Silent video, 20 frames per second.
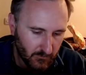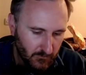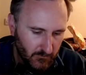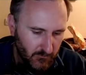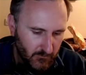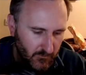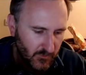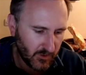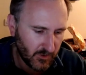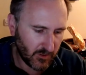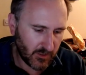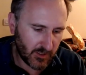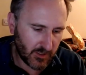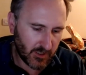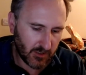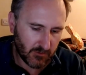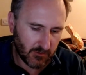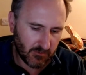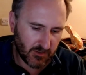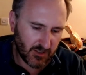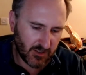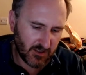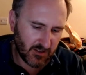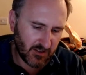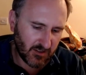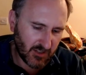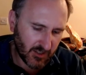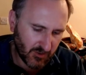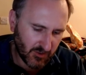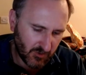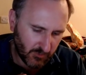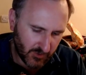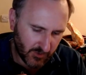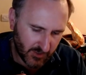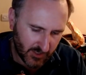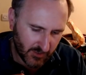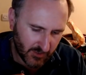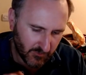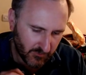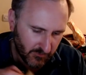what the heck? Is this stuck to
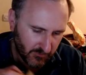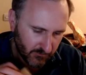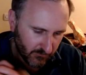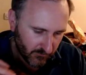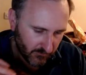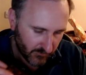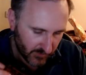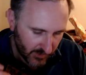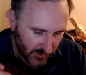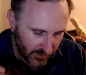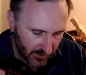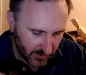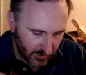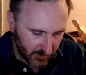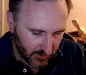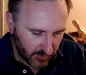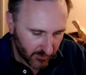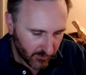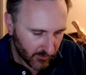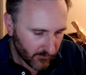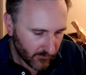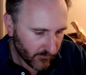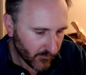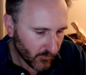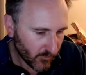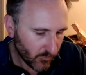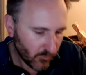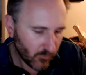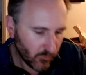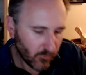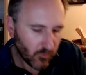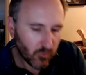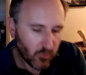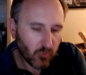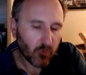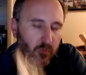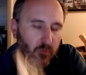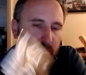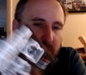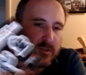itself? Ooh,
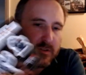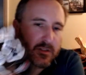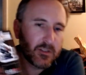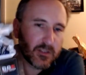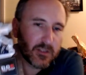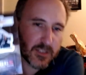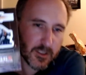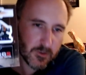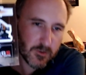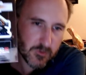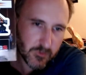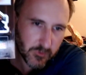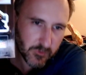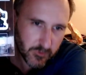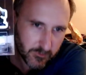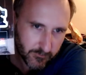stickers.